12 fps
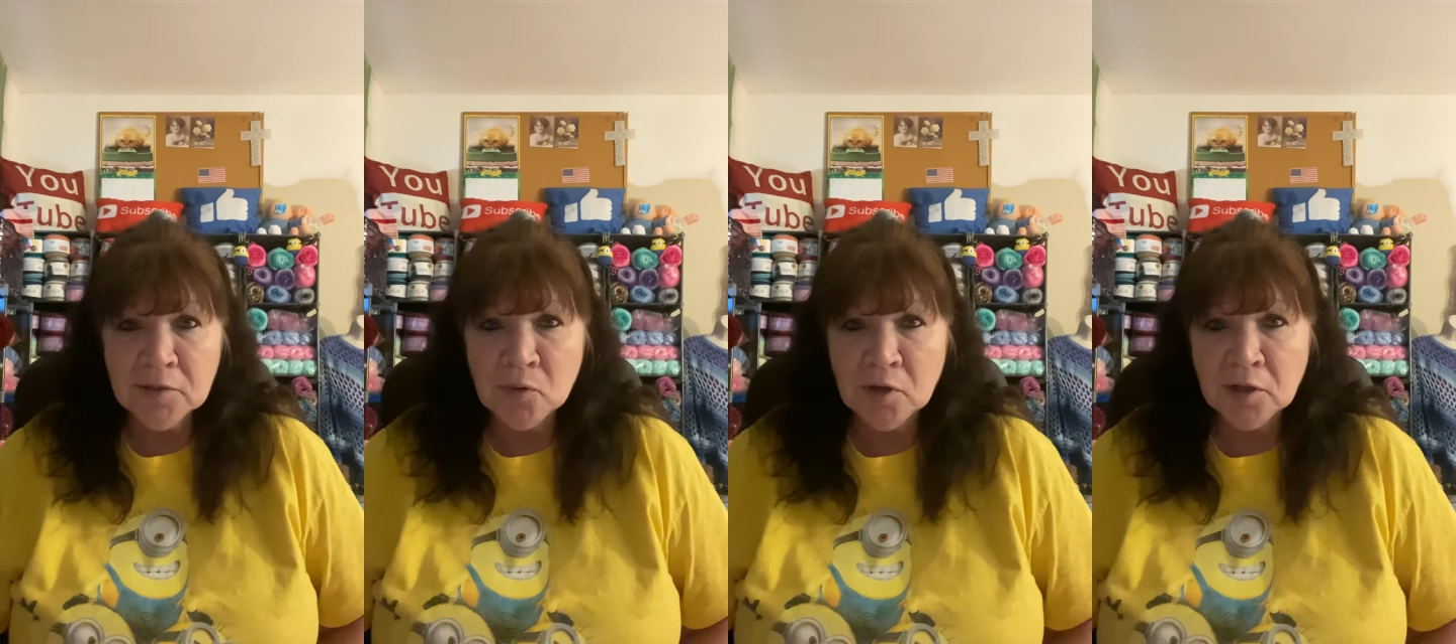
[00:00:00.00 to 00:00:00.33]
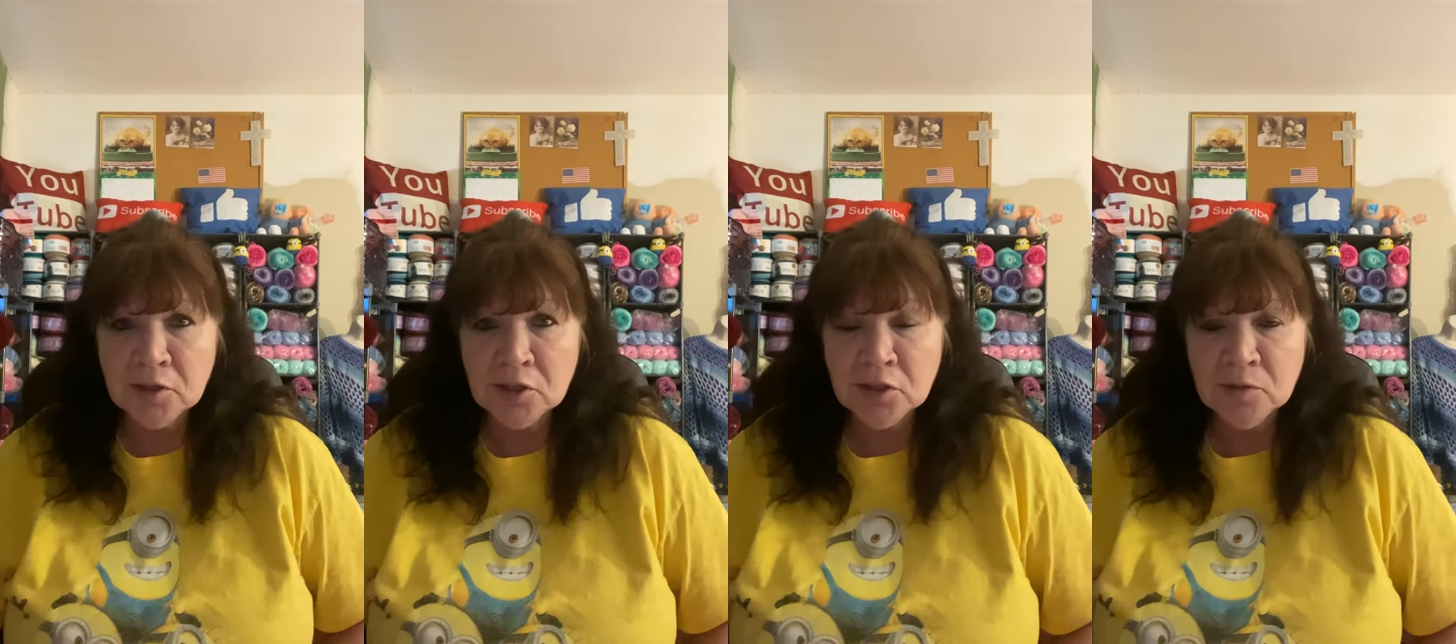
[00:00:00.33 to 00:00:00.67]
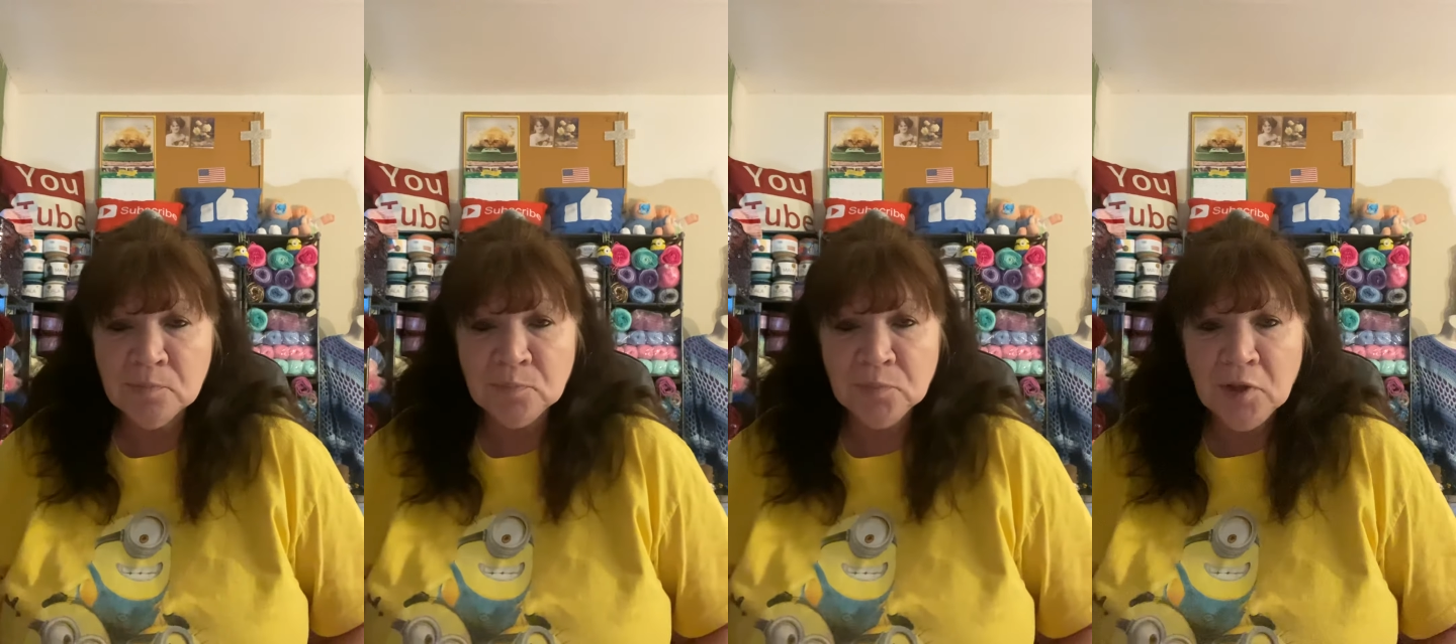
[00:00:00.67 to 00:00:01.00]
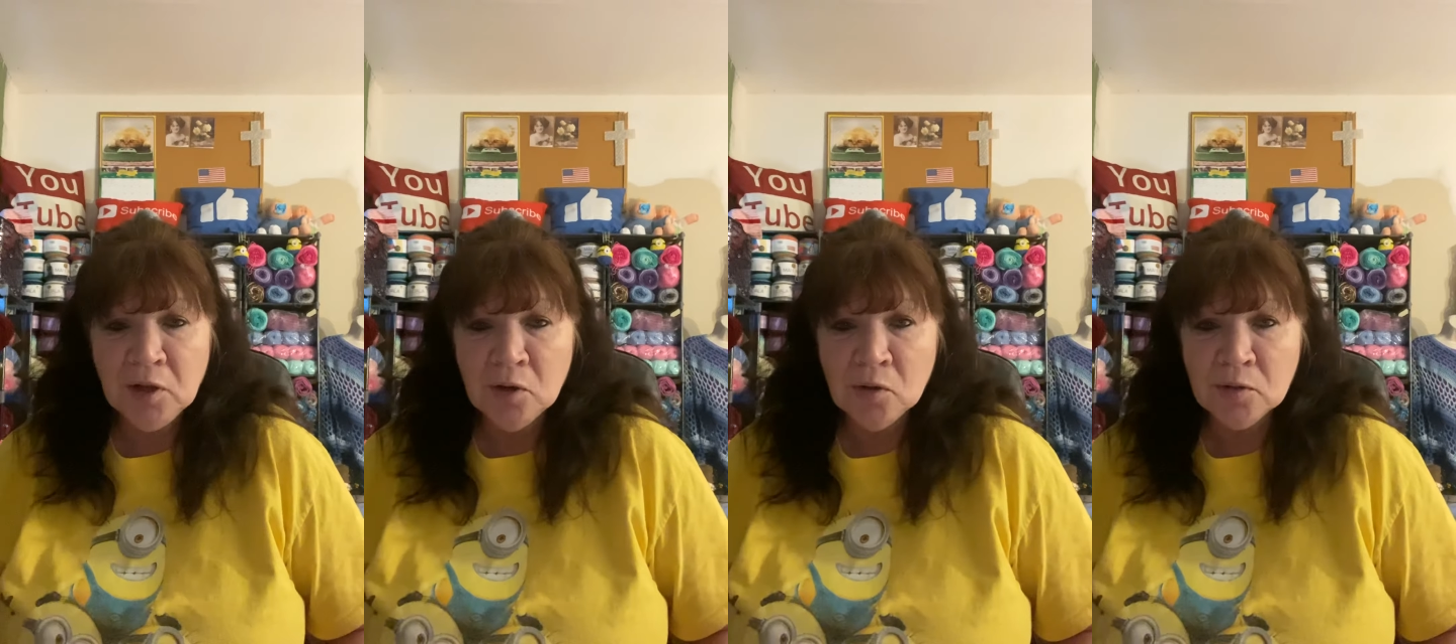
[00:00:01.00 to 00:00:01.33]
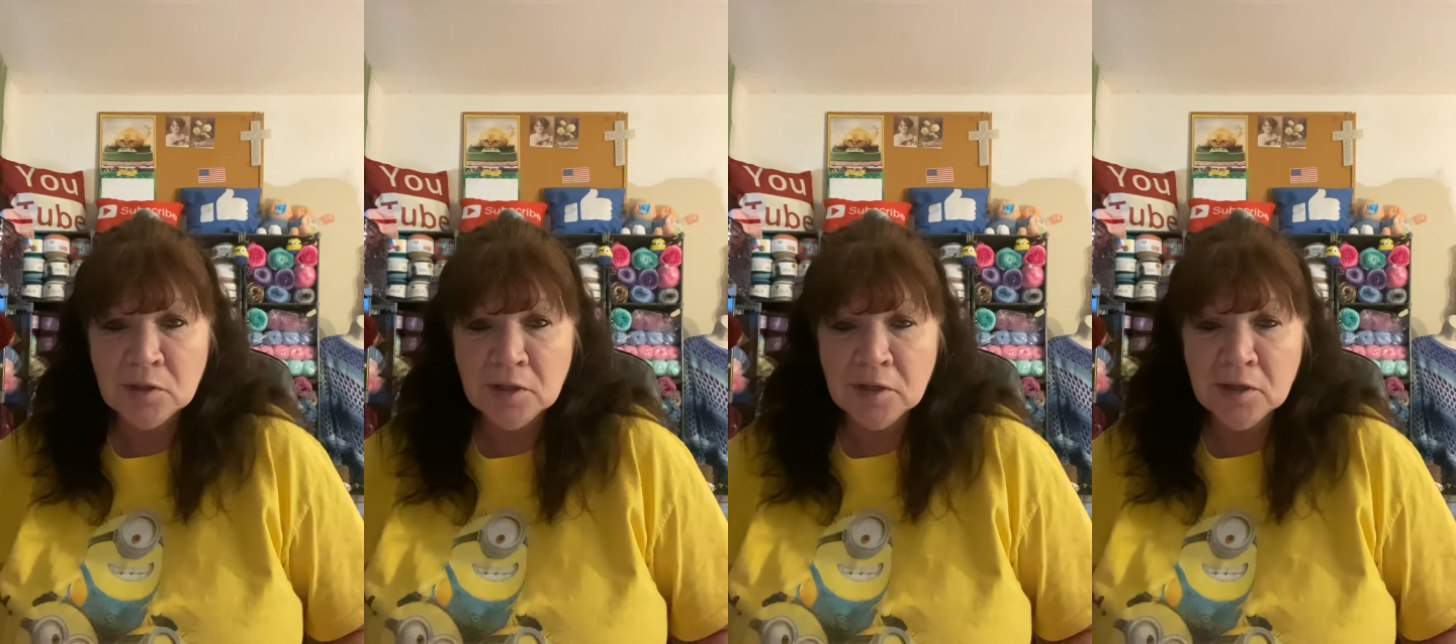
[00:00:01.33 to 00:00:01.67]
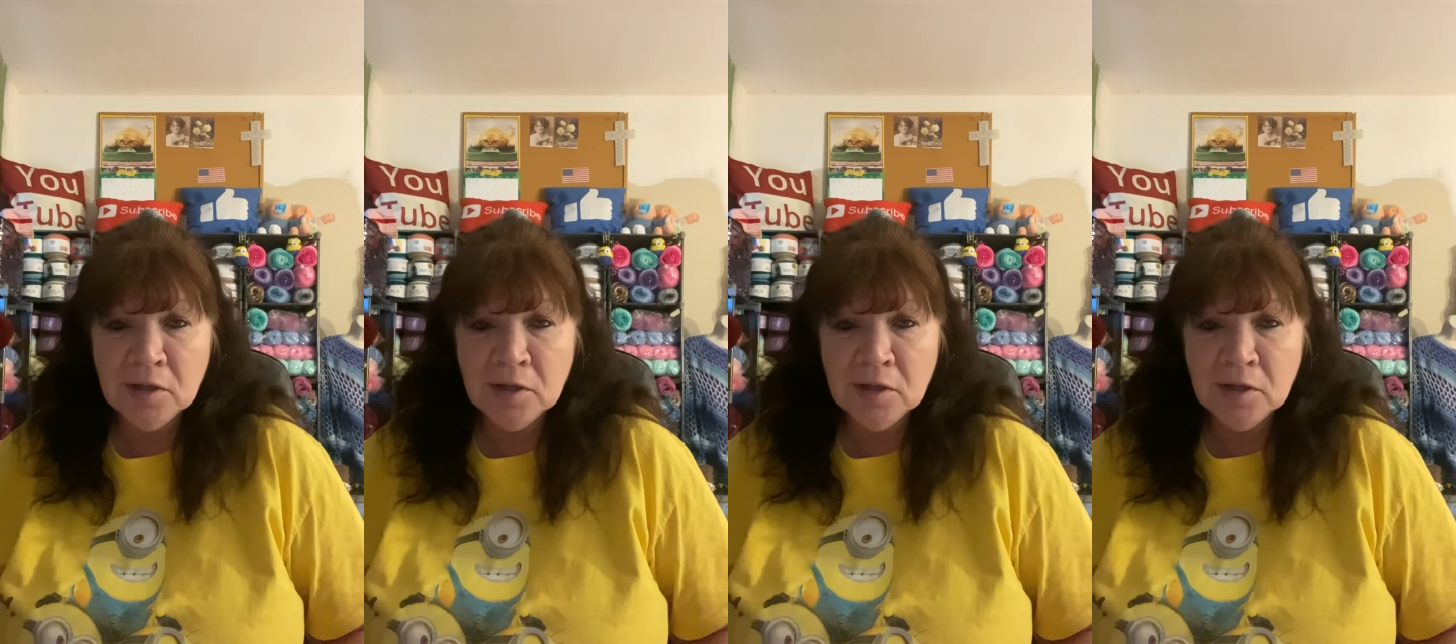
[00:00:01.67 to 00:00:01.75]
watching that knows Linda,